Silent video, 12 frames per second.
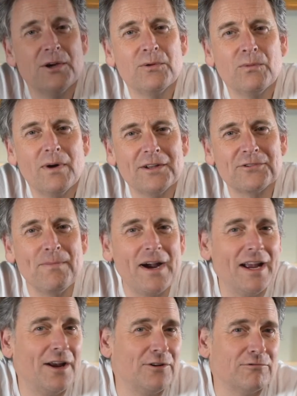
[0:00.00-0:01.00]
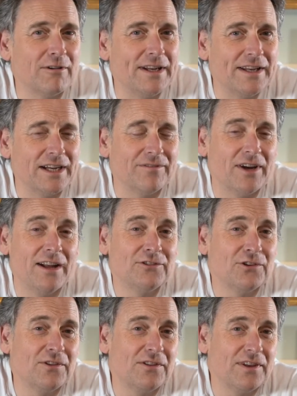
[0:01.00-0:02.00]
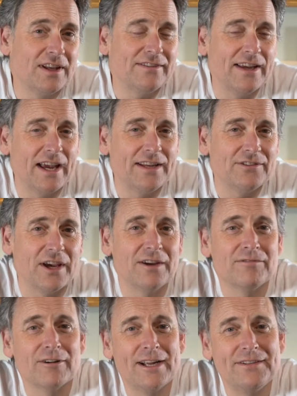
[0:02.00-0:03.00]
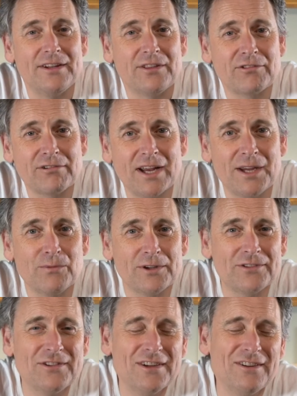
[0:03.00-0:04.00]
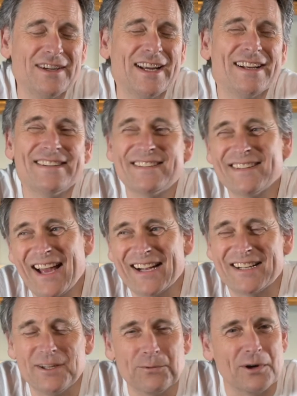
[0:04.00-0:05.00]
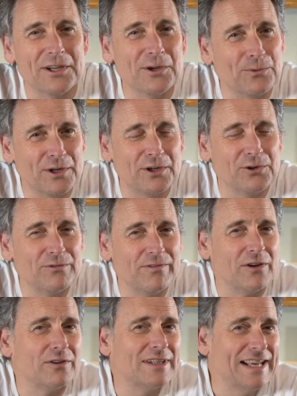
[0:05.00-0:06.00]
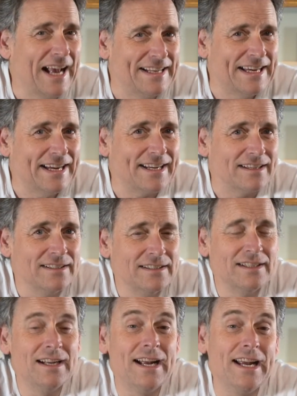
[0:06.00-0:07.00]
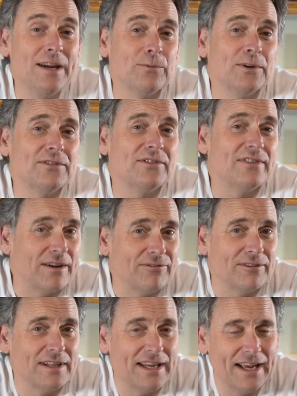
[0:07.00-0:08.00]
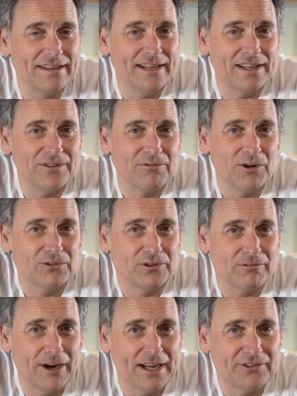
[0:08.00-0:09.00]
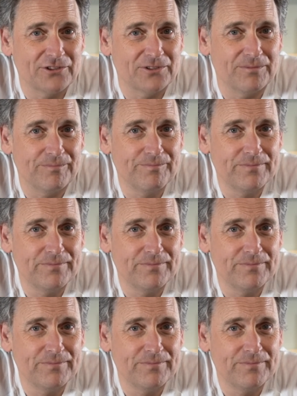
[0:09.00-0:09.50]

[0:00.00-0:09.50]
Whilst my own reading of 138 over 83 was not exactly what you would call volcanic, it was definitely heading in the wrong direction.